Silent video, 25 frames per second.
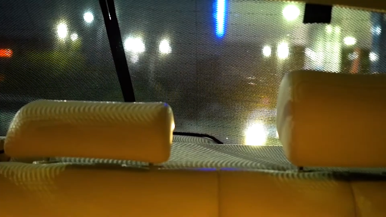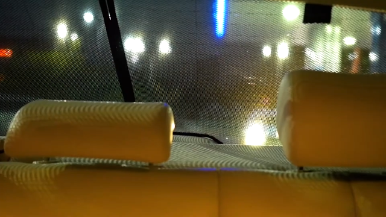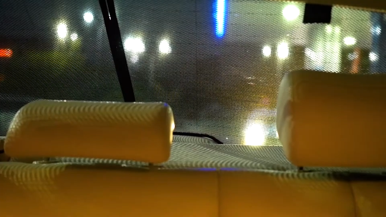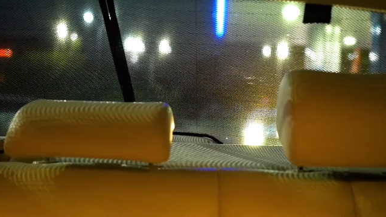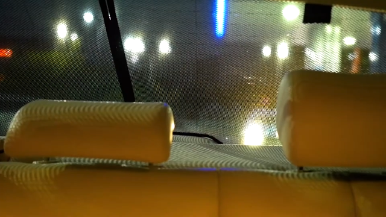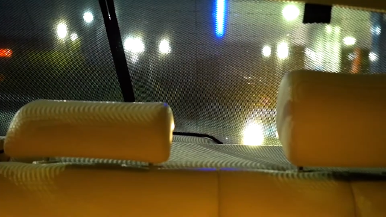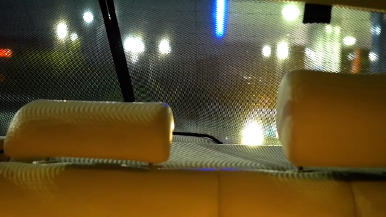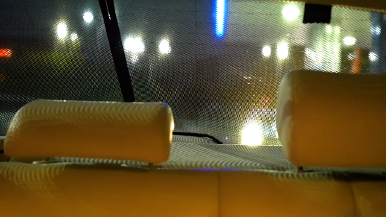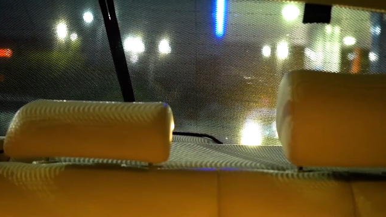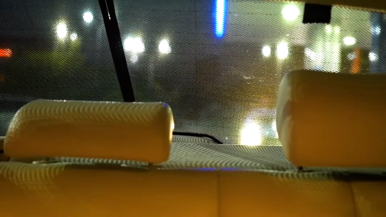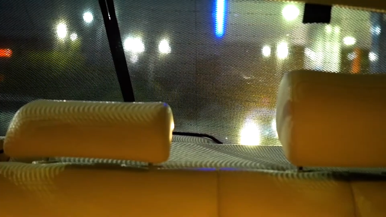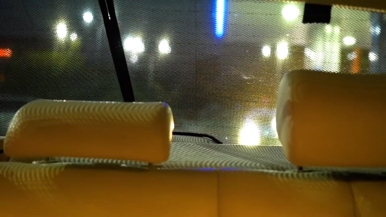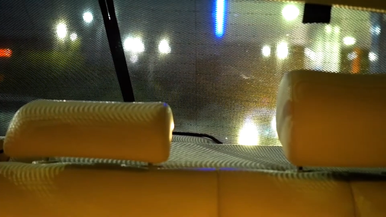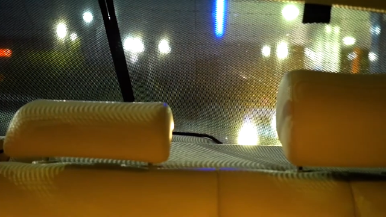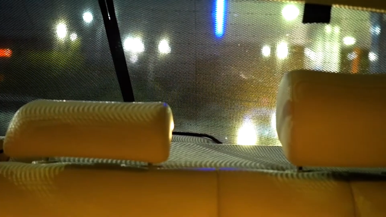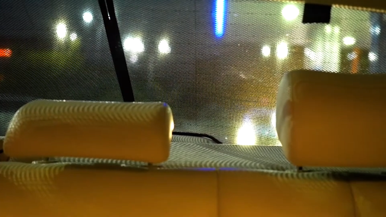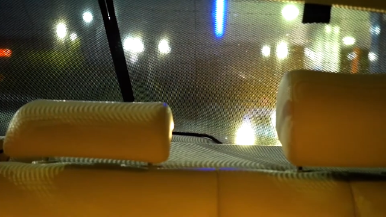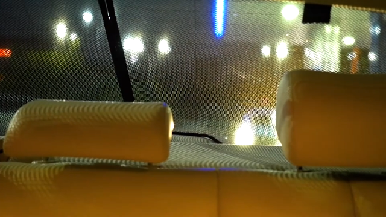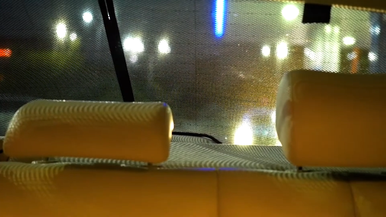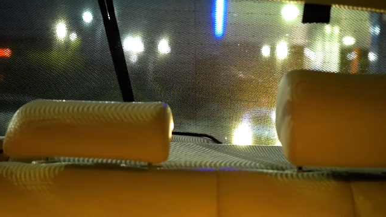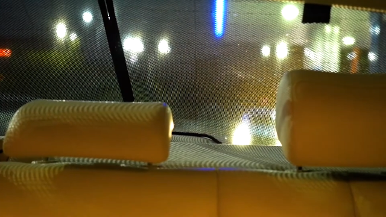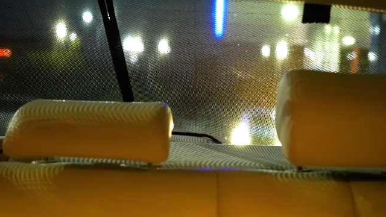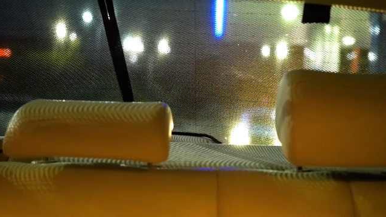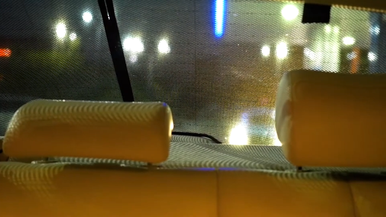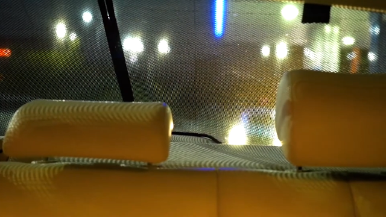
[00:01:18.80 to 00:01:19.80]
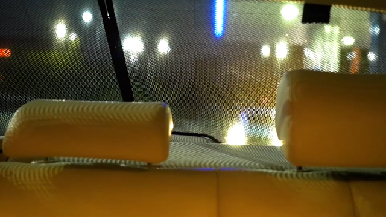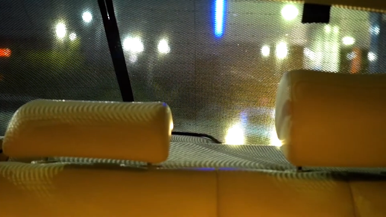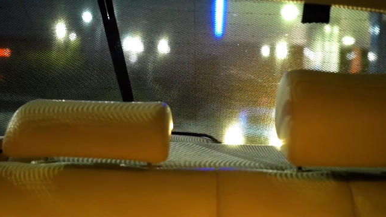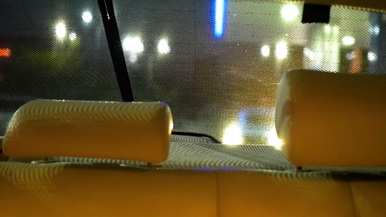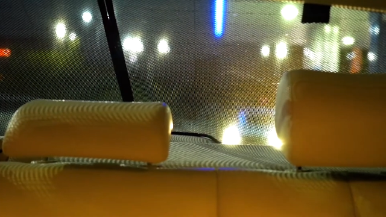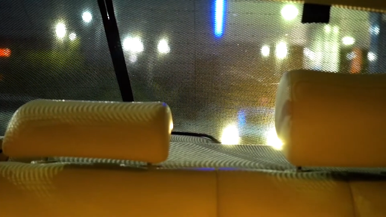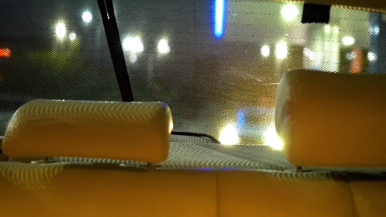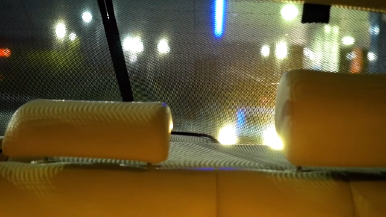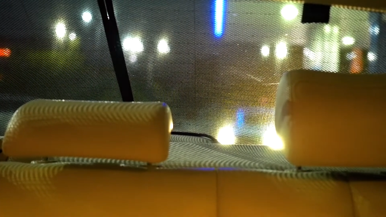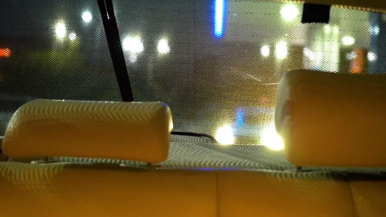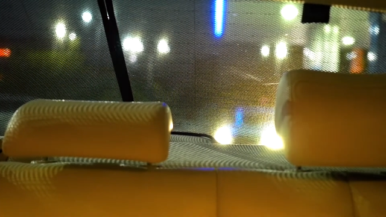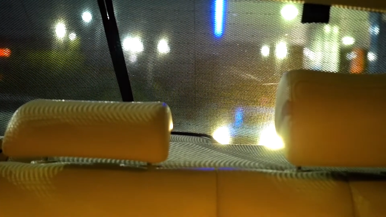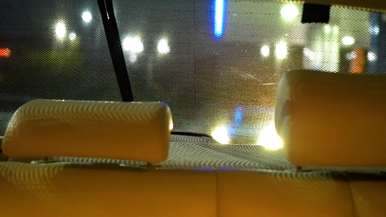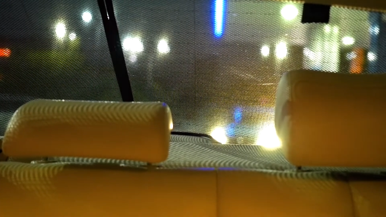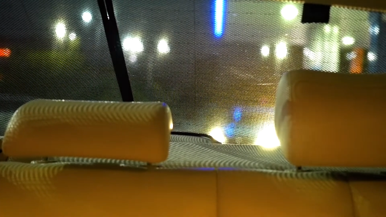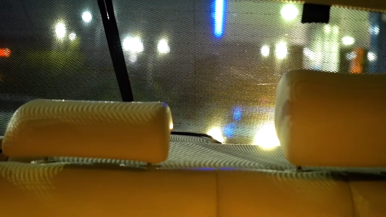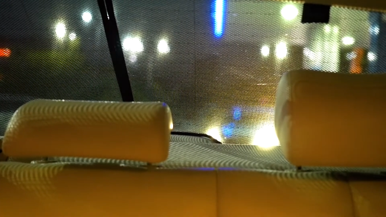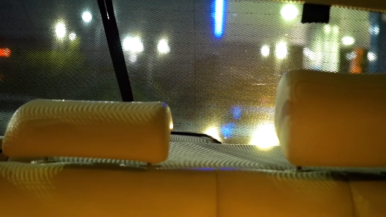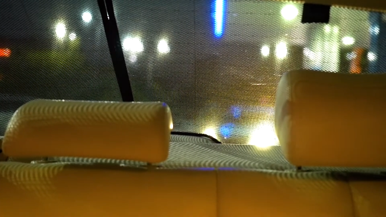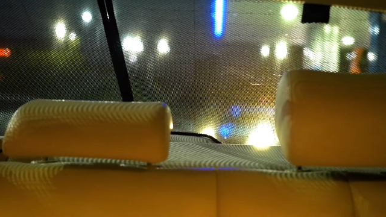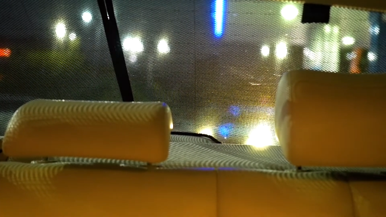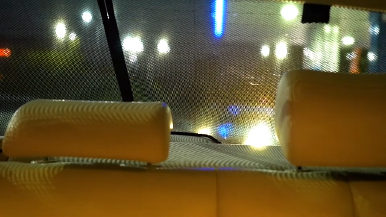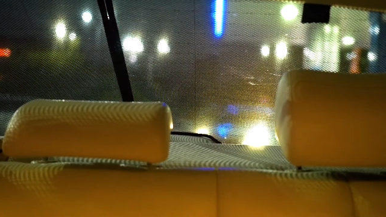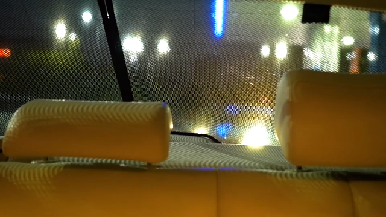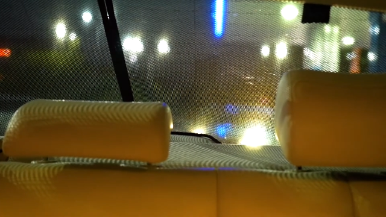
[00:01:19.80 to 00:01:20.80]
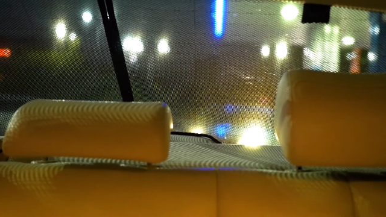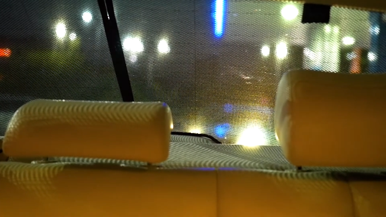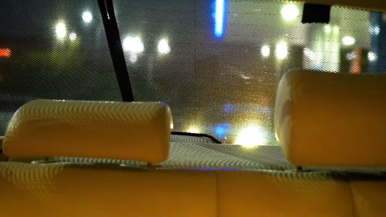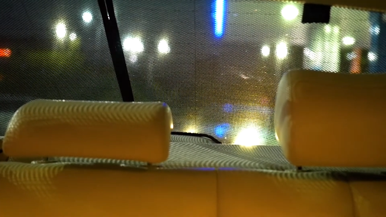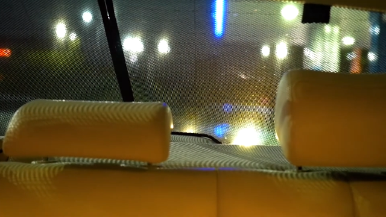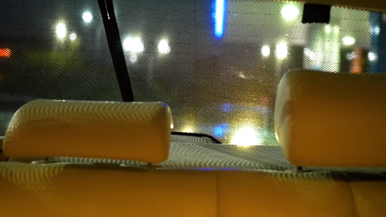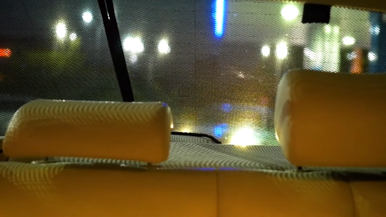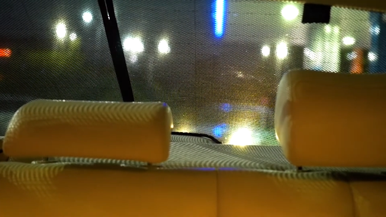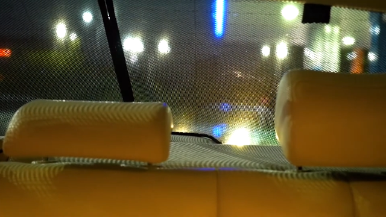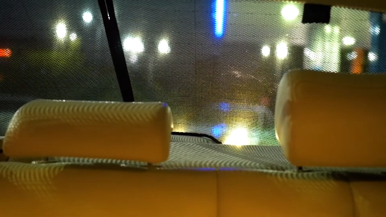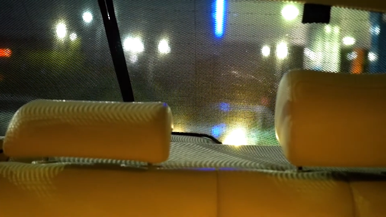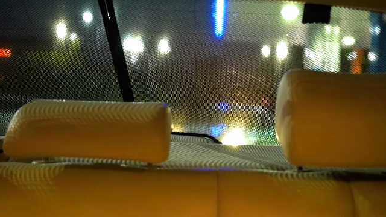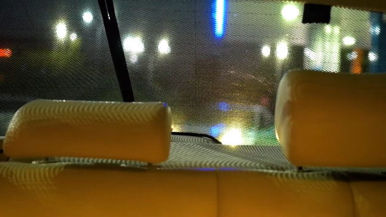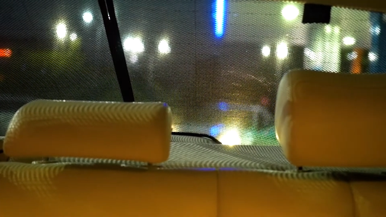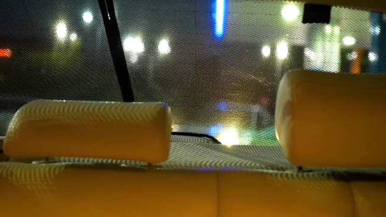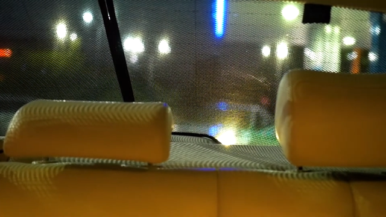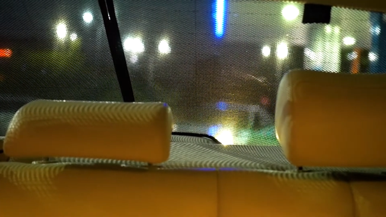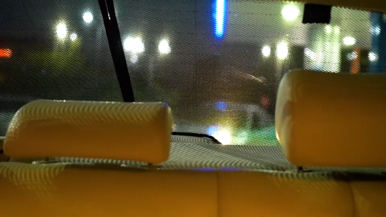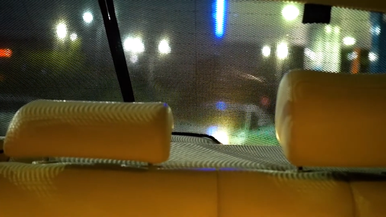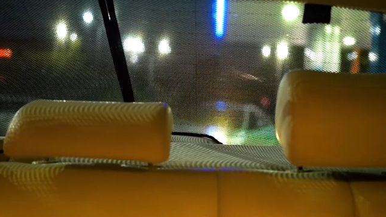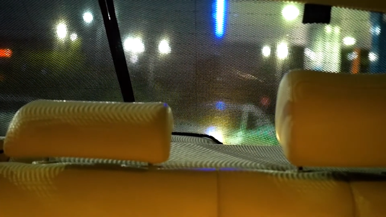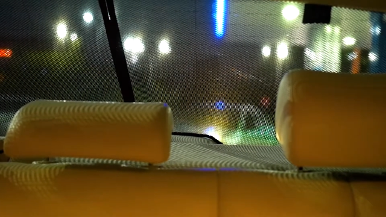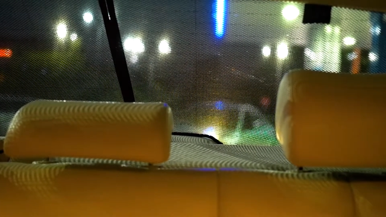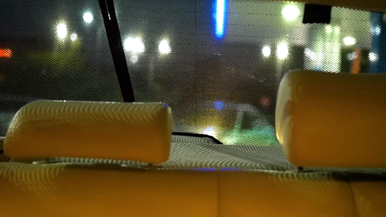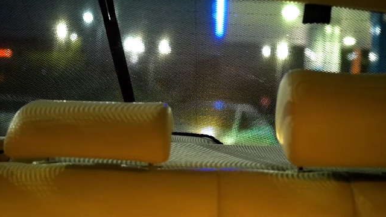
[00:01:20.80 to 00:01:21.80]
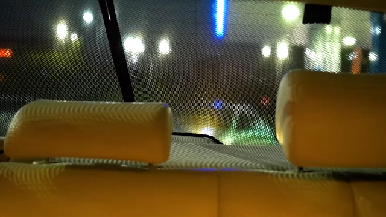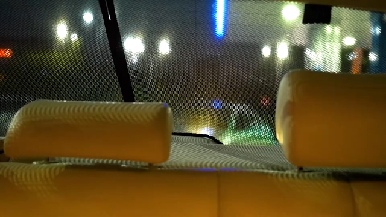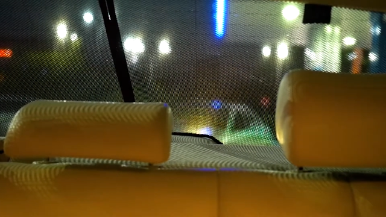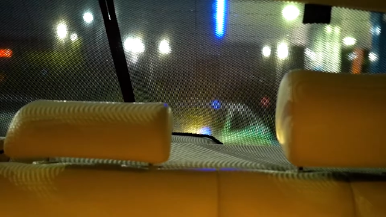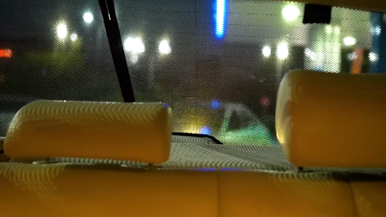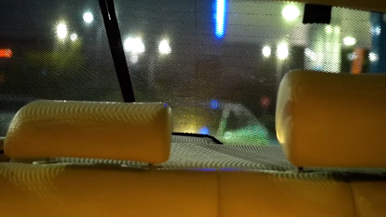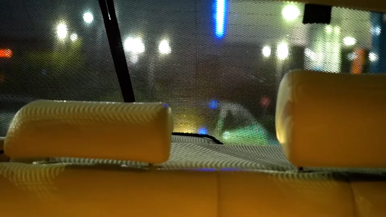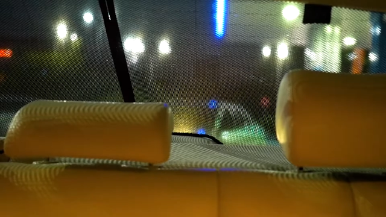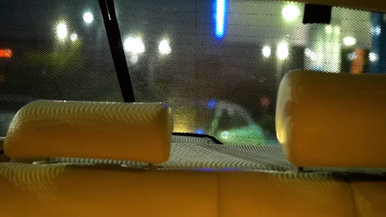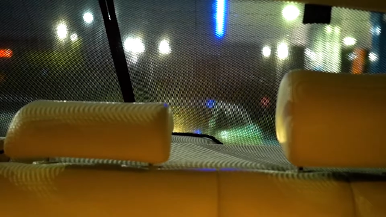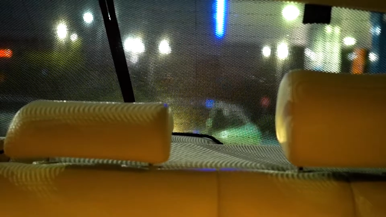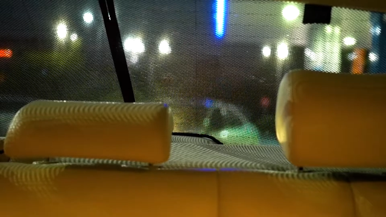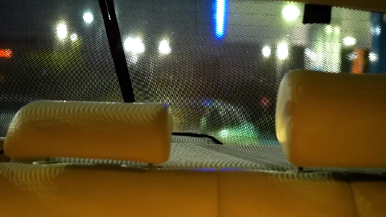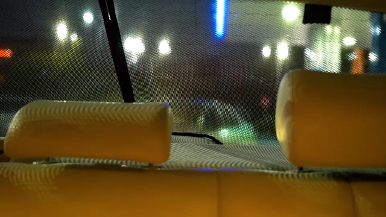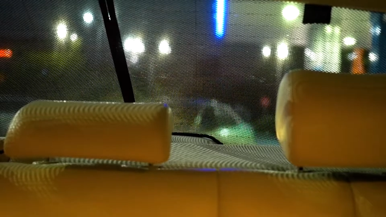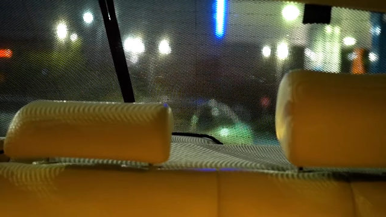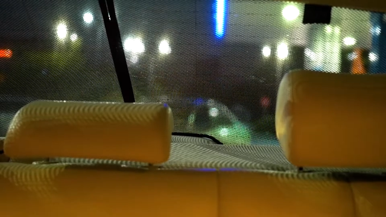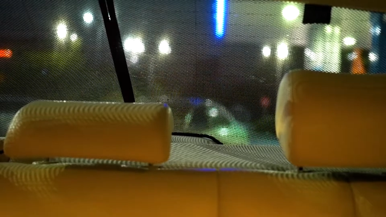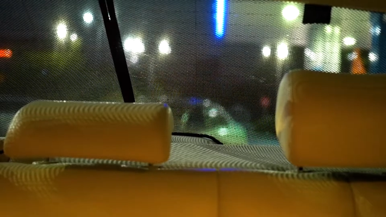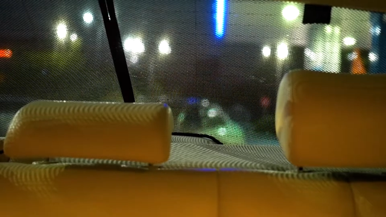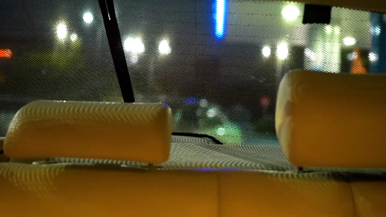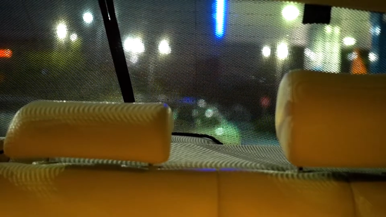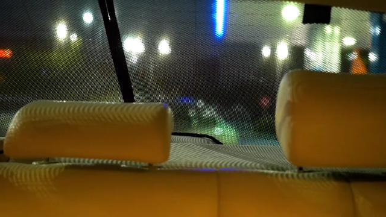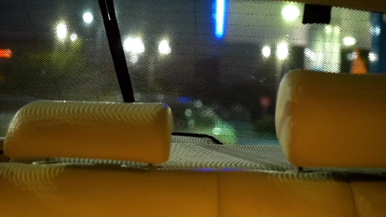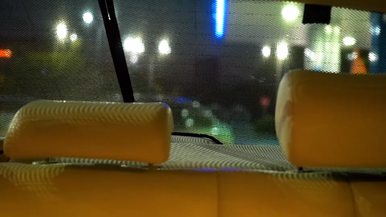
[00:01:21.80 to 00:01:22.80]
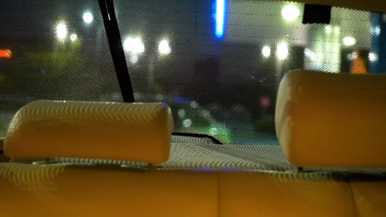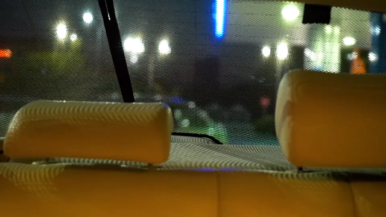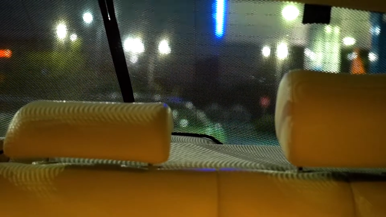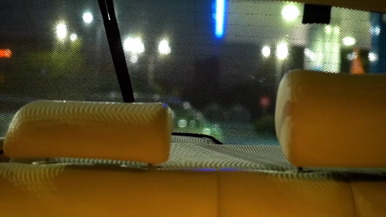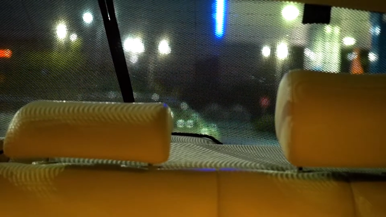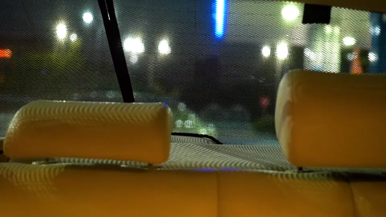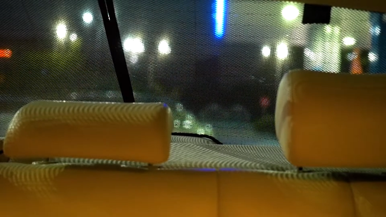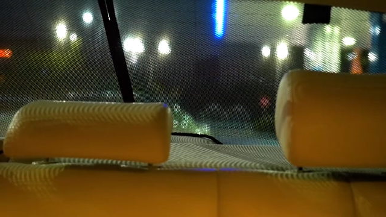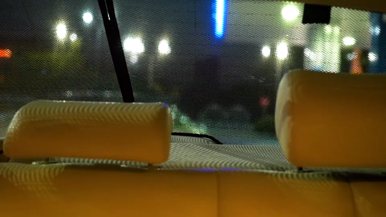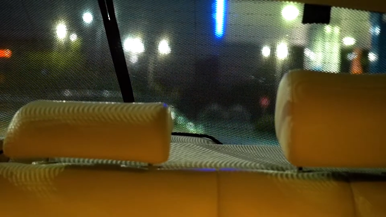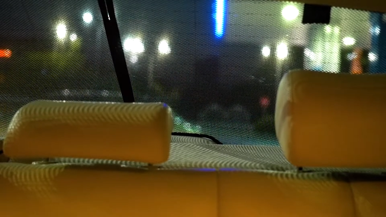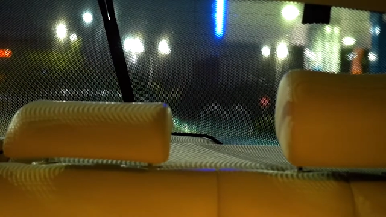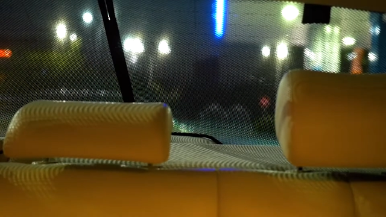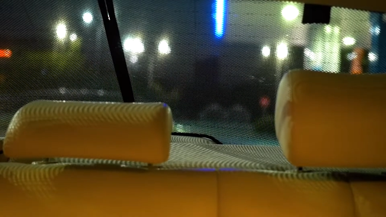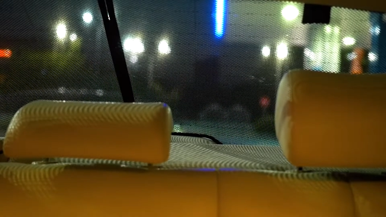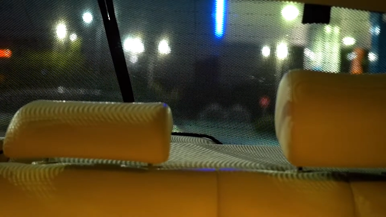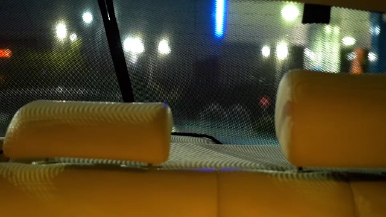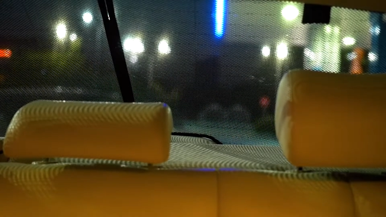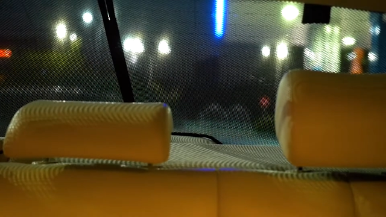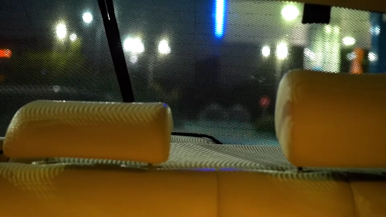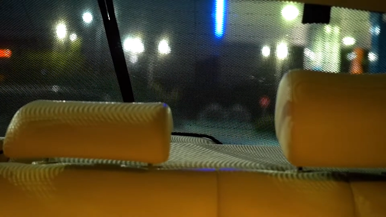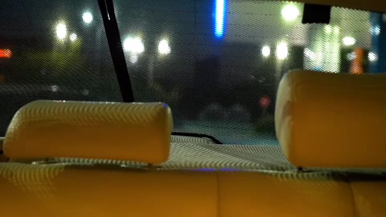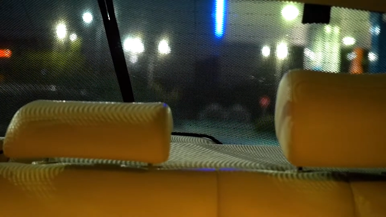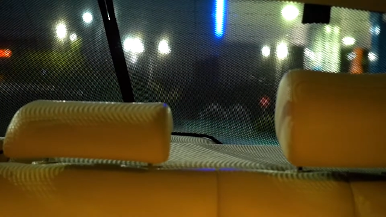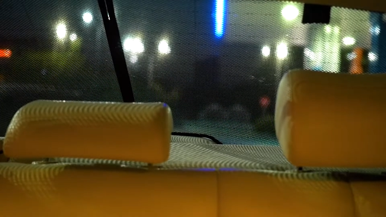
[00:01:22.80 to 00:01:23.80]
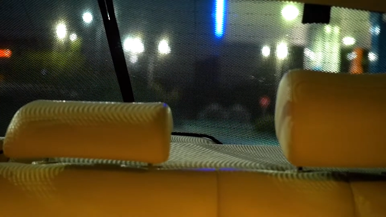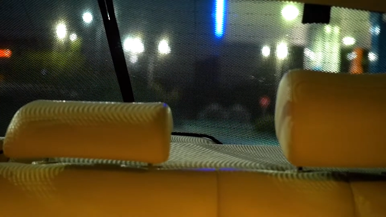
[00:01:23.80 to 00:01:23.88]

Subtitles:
Nobody's mouth can be seen.